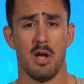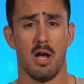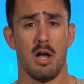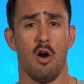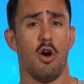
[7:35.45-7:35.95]

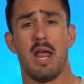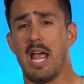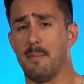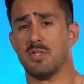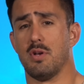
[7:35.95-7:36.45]
on
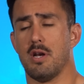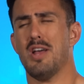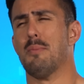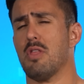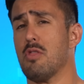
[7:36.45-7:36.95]
Amazon.
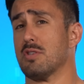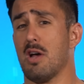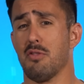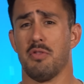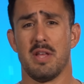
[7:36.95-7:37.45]
But then there's
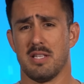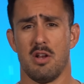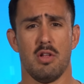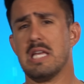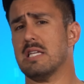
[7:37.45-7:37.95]
other things that
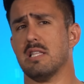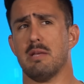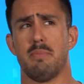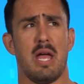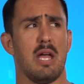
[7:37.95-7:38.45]
I'll easily
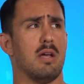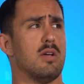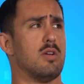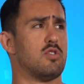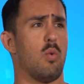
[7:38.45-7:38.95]
pay
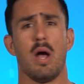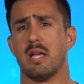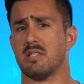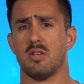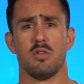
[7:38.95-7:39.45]

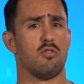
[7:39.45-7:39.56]
twice,